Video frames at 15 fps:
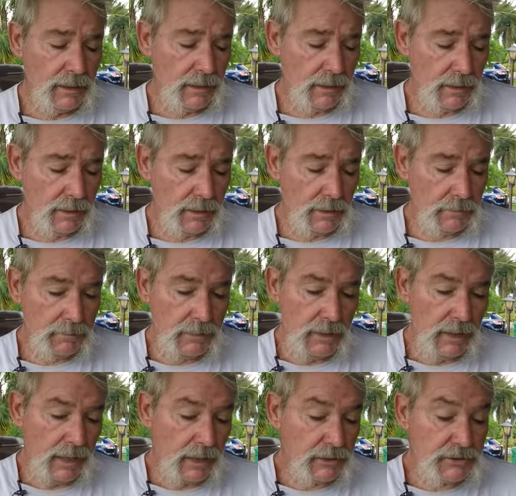
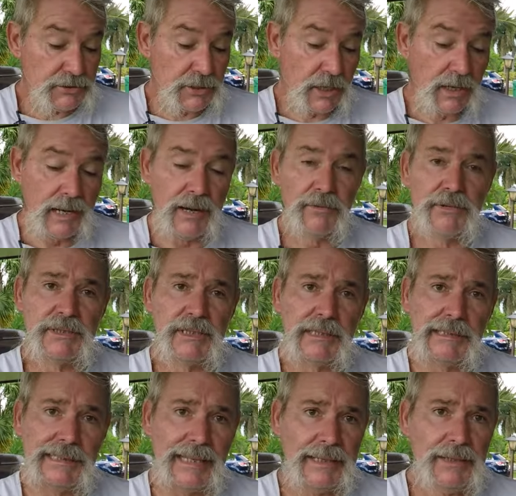I'll start out with the
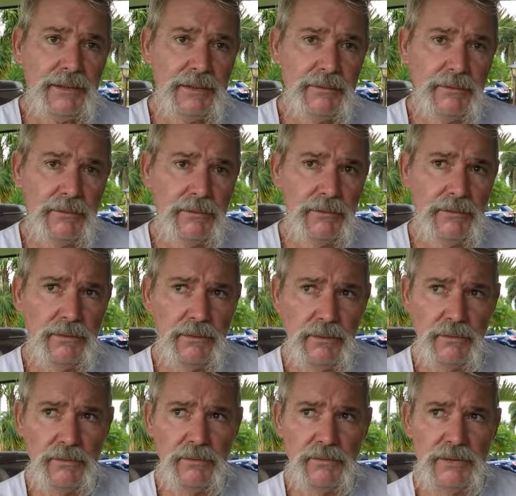light,
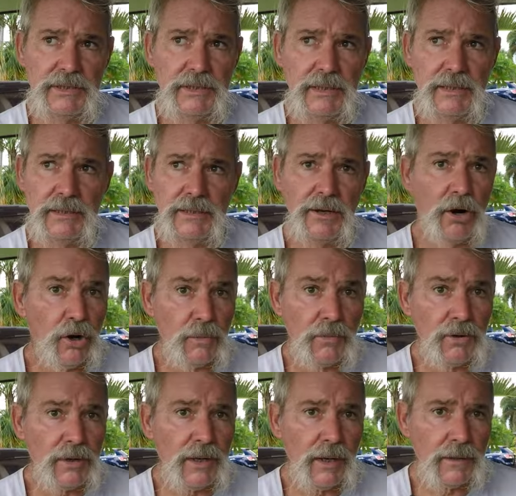with a
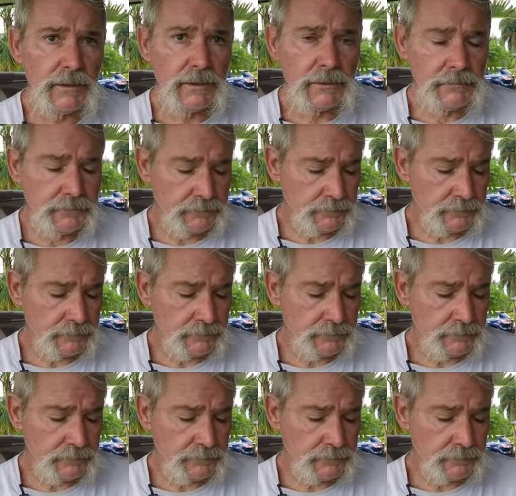caramel color